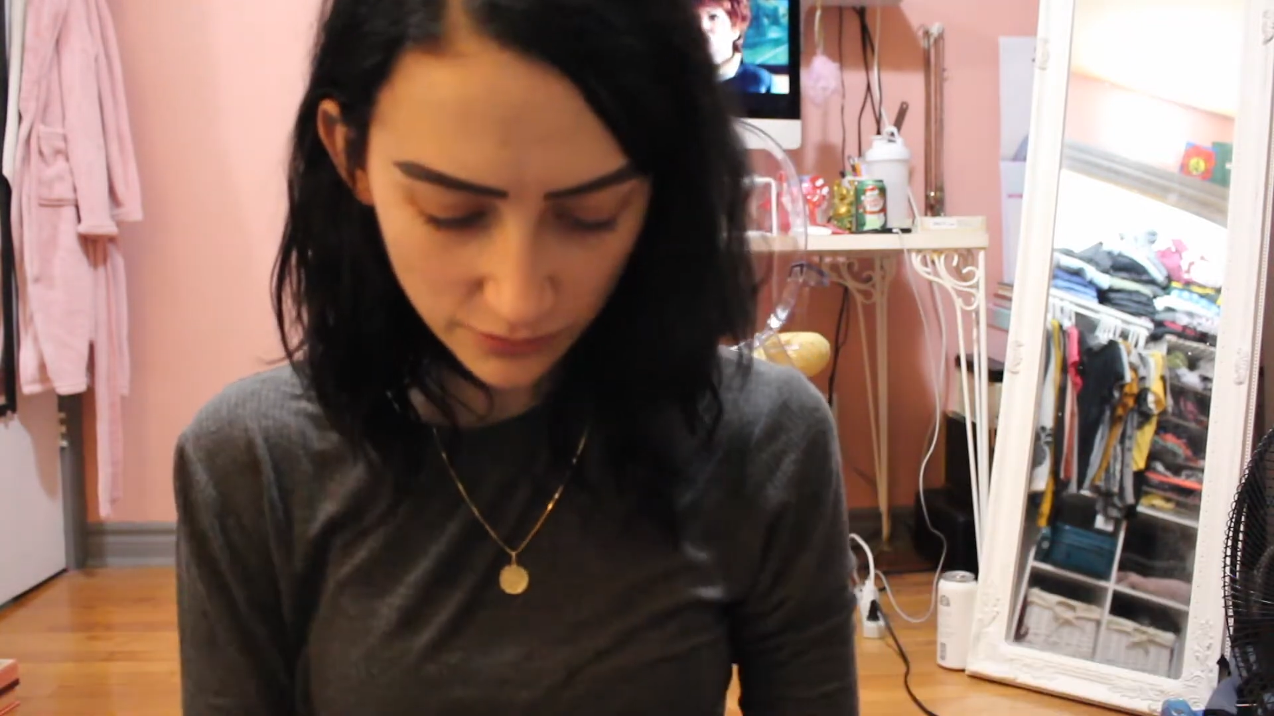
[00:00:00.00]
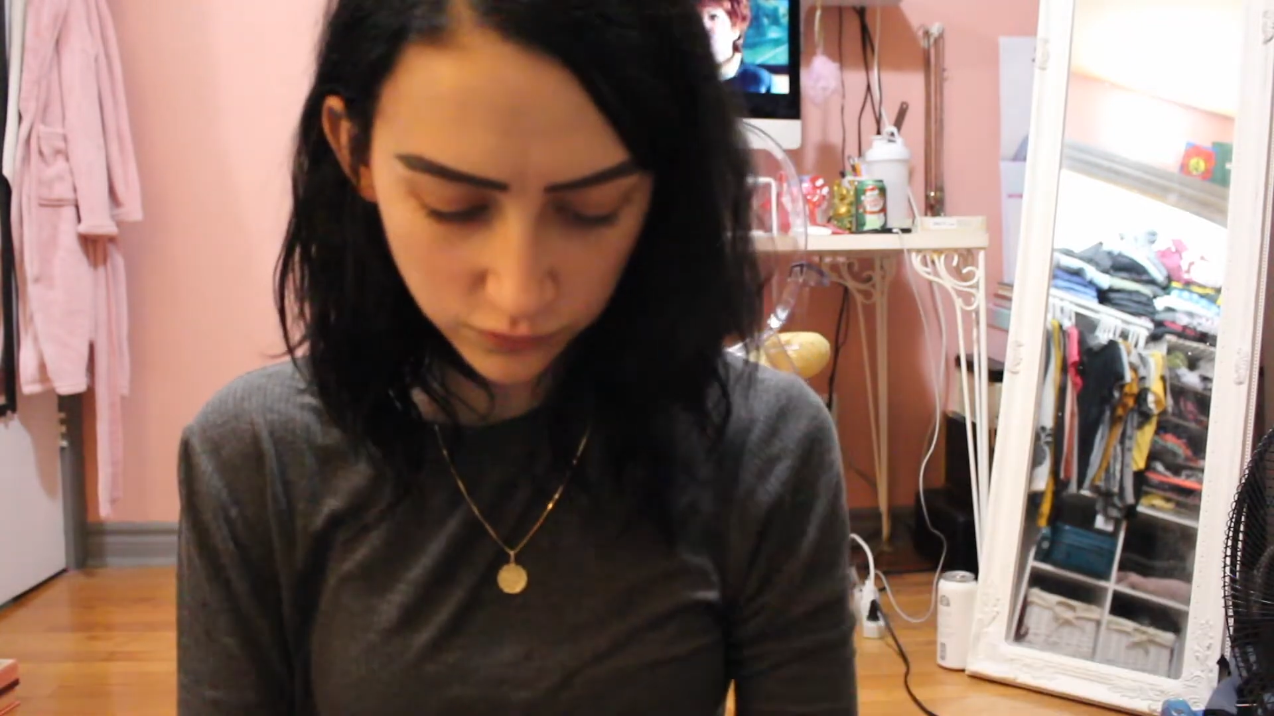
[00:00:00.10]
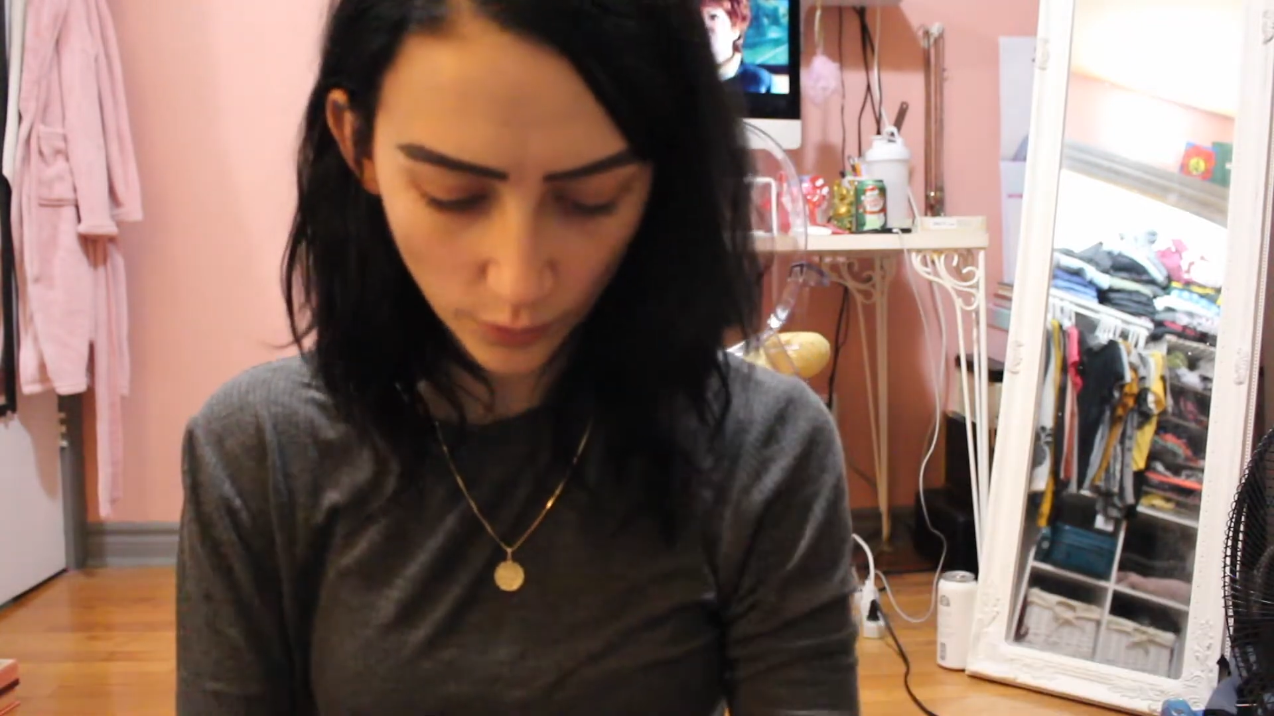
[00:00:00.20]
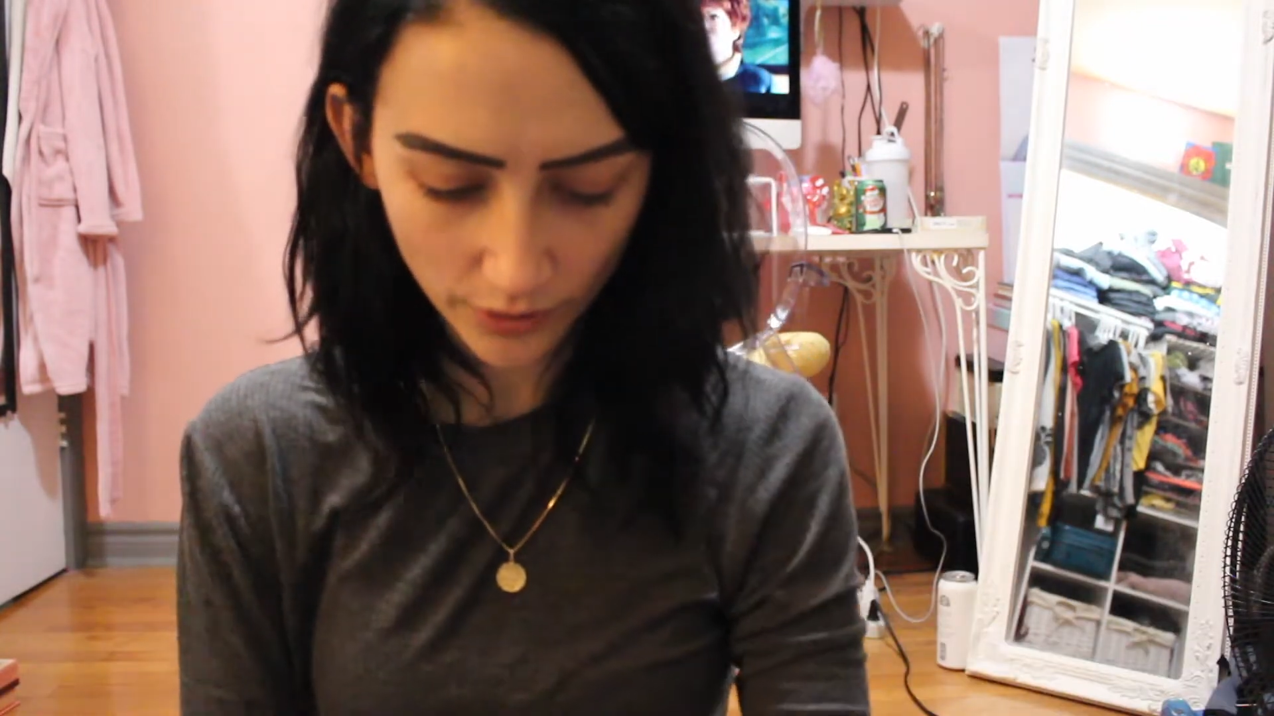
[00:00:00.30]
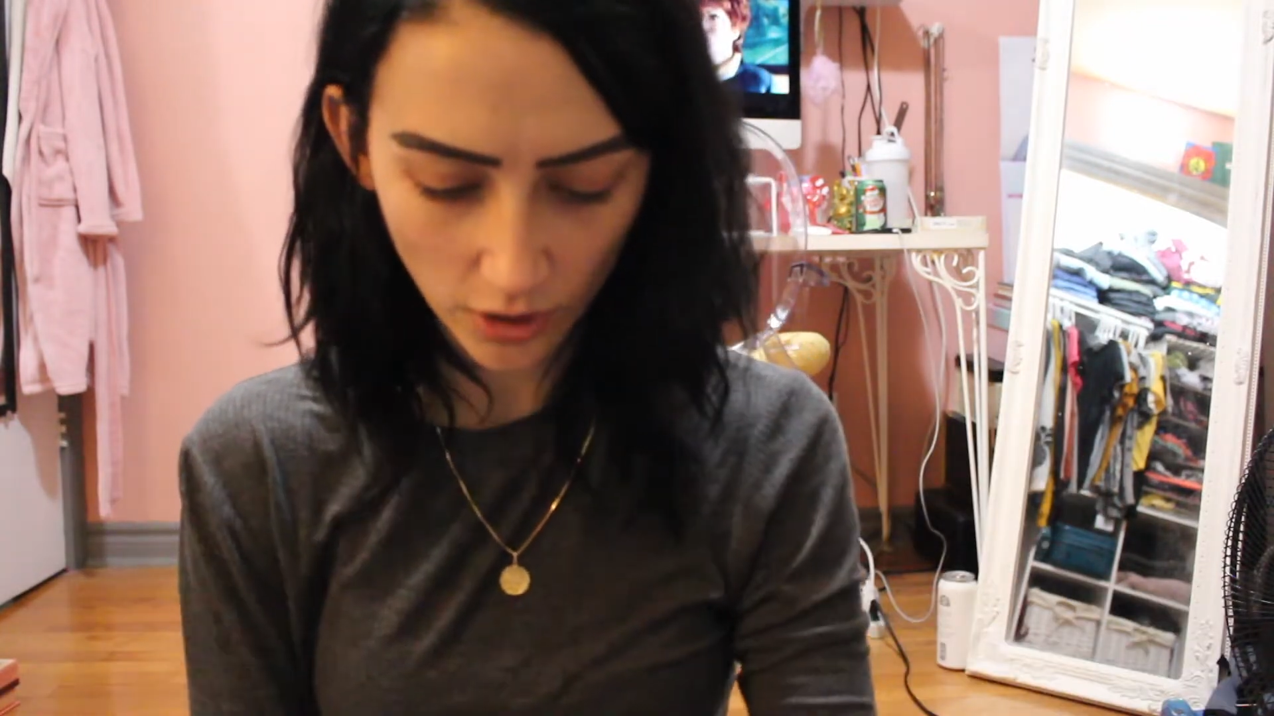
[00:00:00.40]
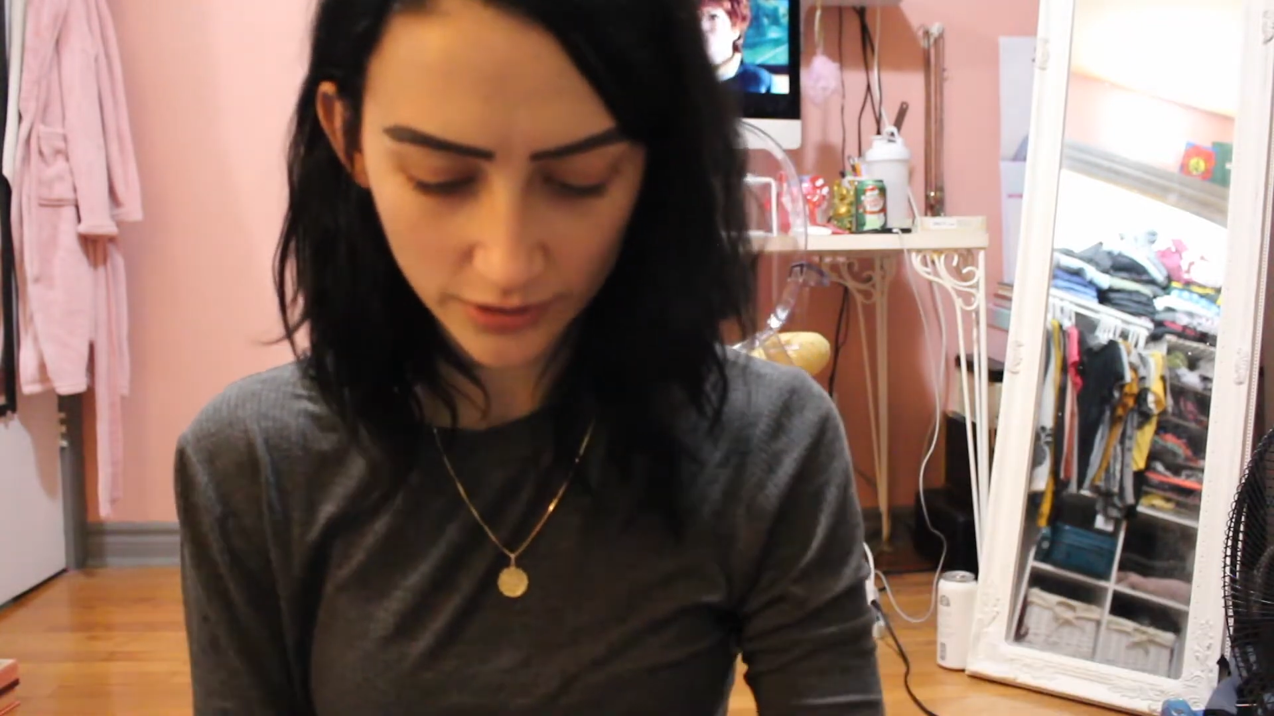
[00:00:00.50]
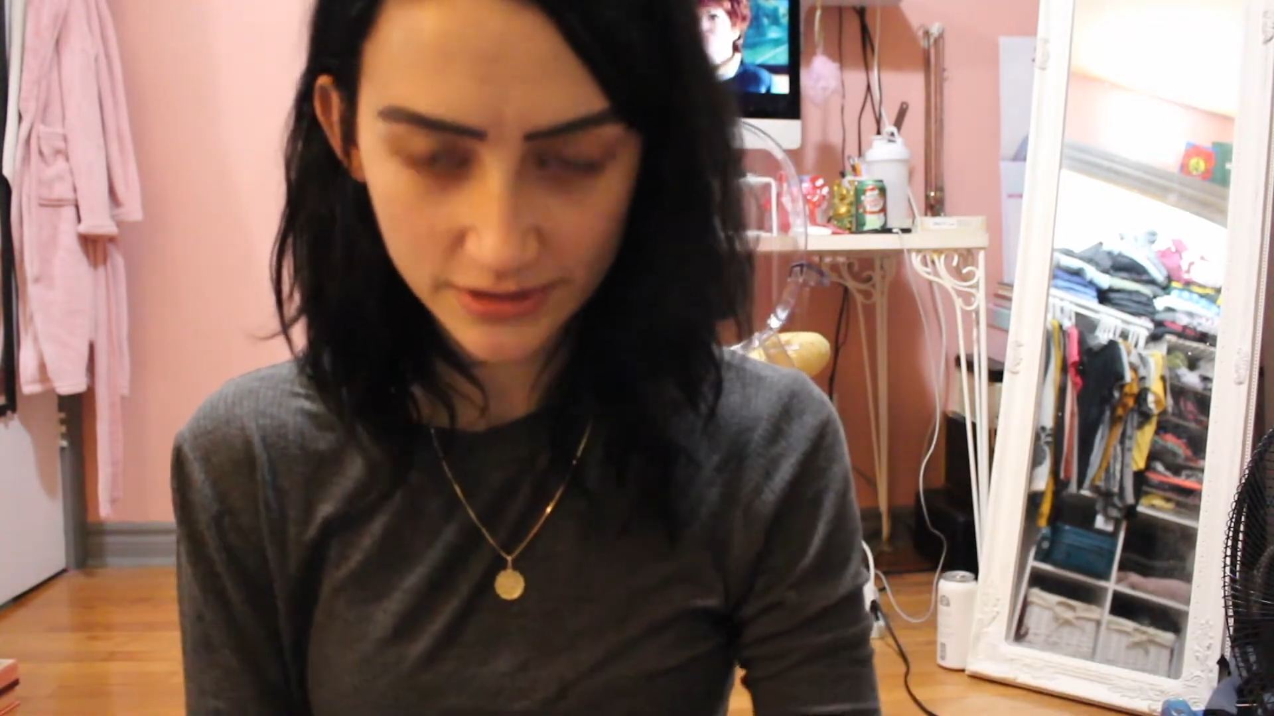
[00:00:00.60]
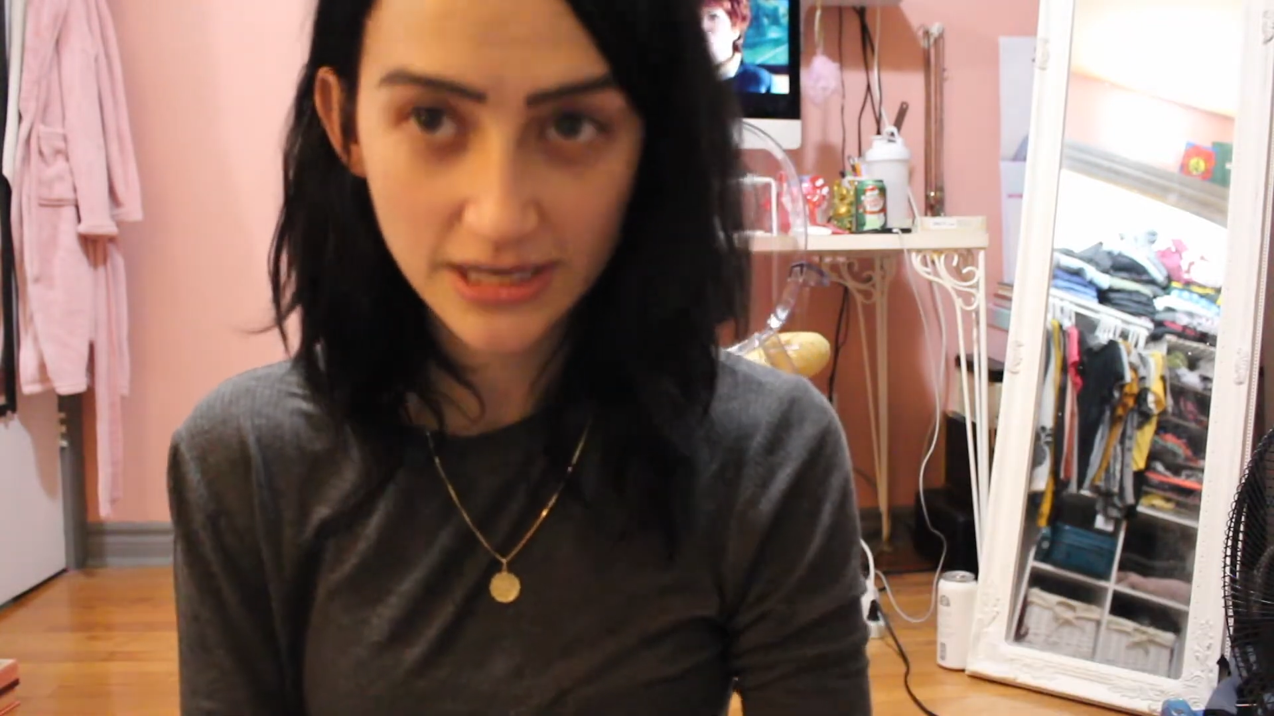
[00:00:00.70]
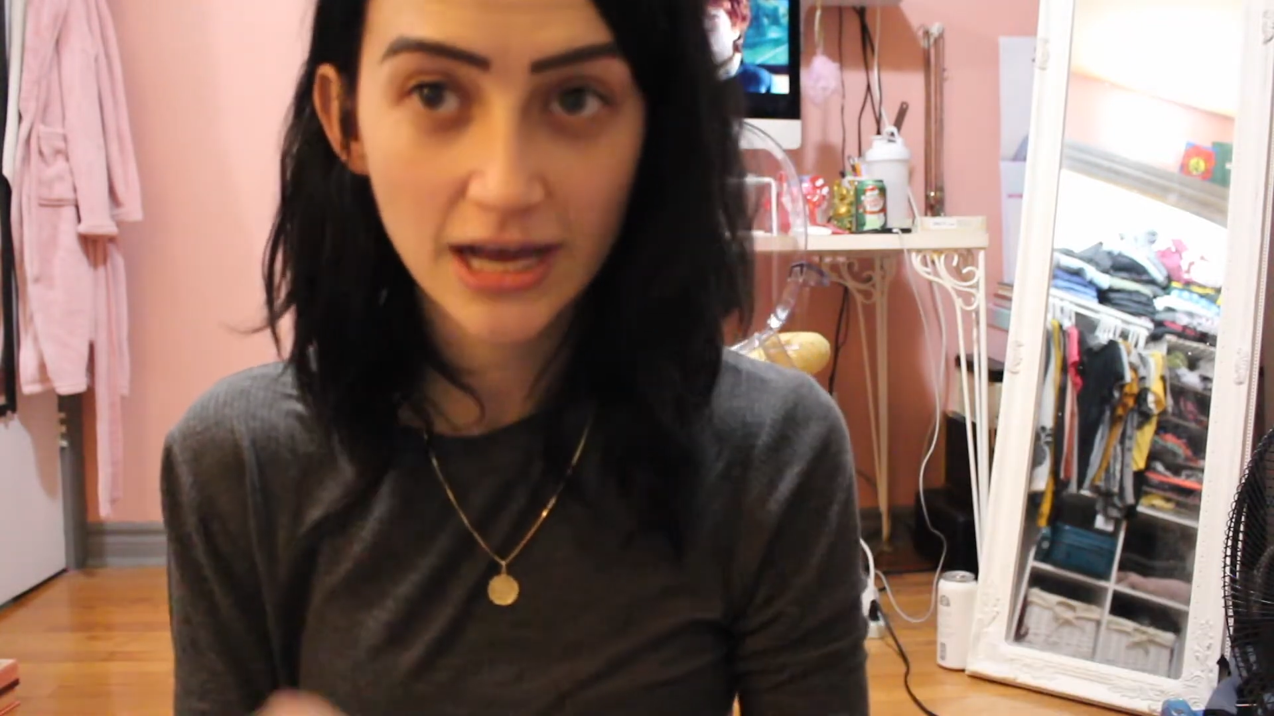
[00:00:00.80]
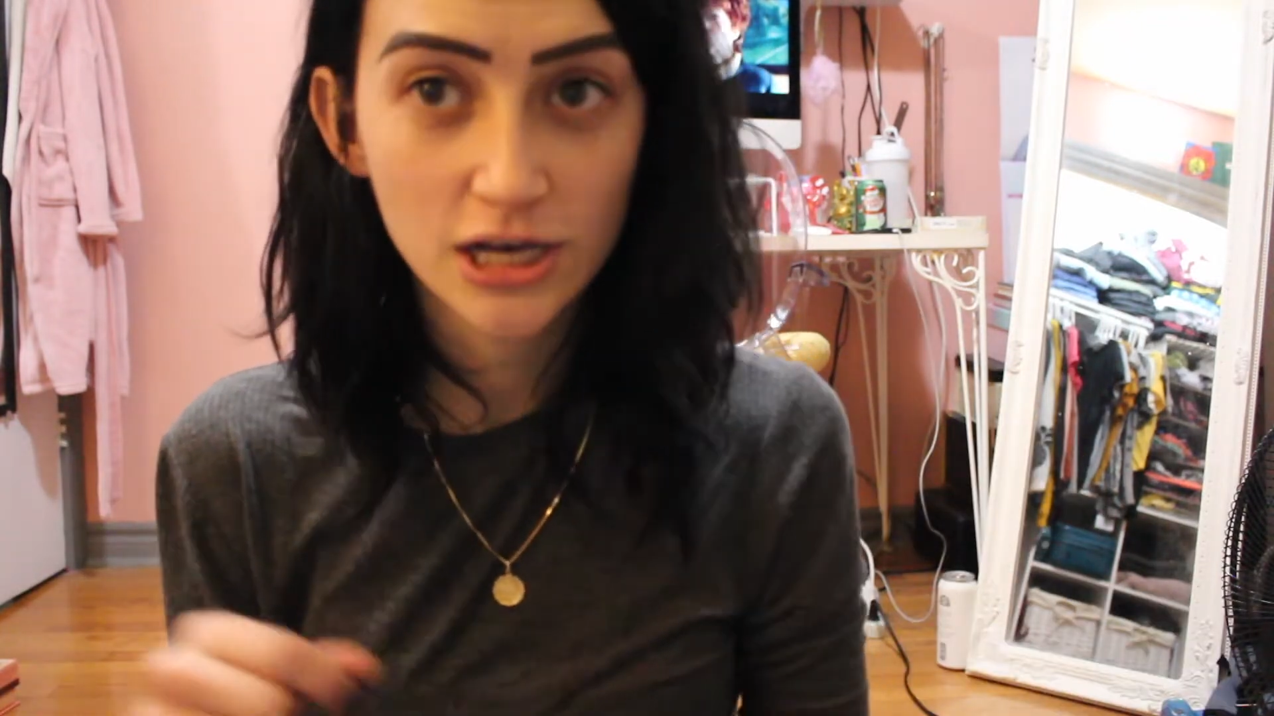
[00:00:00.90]

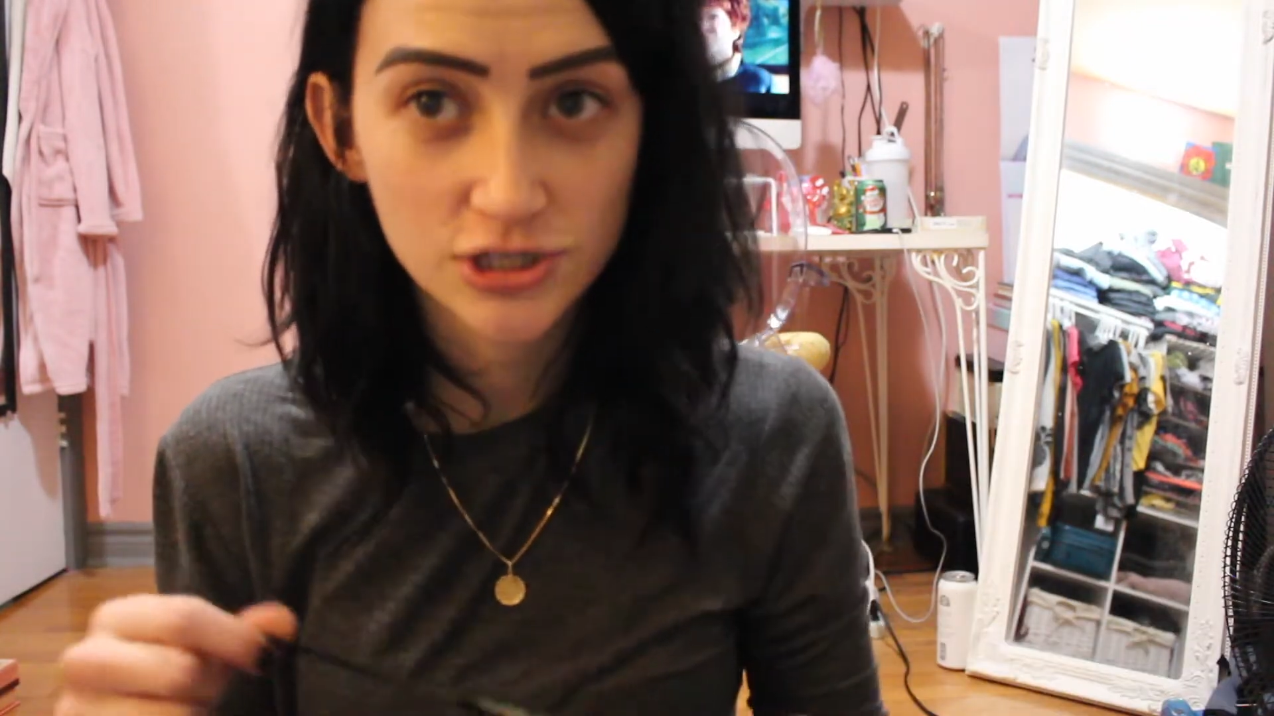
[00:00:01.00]
$4,